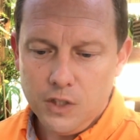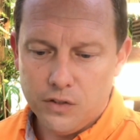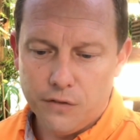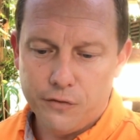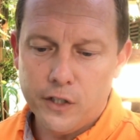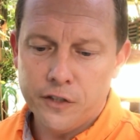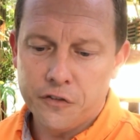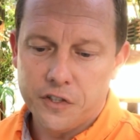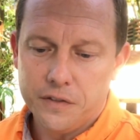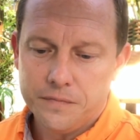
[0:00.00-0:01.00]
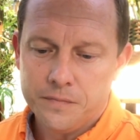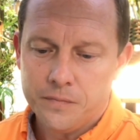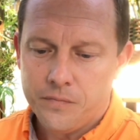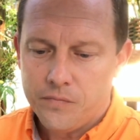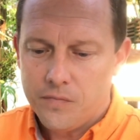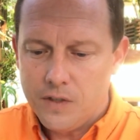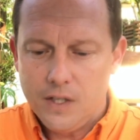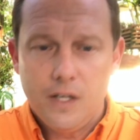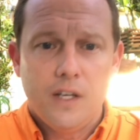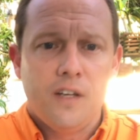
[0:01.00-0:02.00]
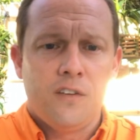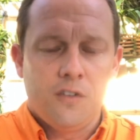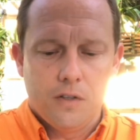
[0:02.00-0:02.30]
The first is